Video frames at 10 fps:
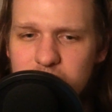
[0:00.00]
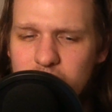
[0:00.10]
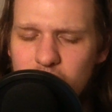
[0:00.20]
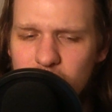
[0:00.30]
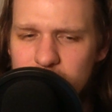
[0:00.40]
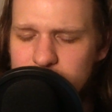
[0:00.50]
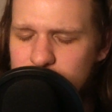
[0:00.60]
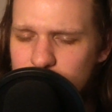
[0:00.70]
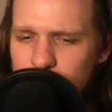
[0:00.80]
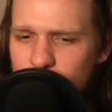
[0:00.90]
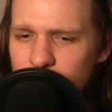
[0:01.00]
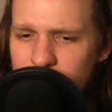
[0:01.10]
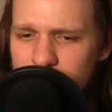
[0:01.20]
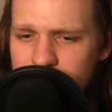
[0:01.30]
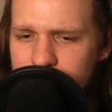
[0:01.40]
an artist or
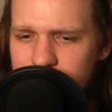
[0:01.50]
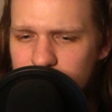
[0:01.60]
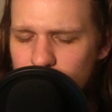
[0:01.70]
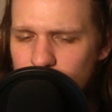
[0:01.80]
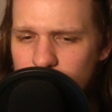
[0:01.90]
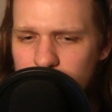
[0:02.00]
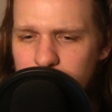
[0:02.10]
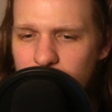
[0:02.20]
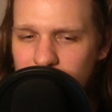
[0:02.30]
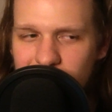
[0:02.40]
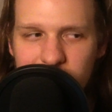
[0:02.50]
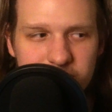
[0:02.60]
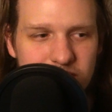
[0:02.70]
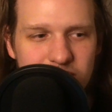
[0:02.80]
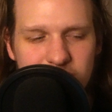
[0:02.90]
whoever or a
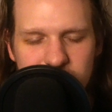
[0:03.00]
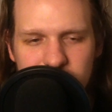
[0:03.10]
podcaster,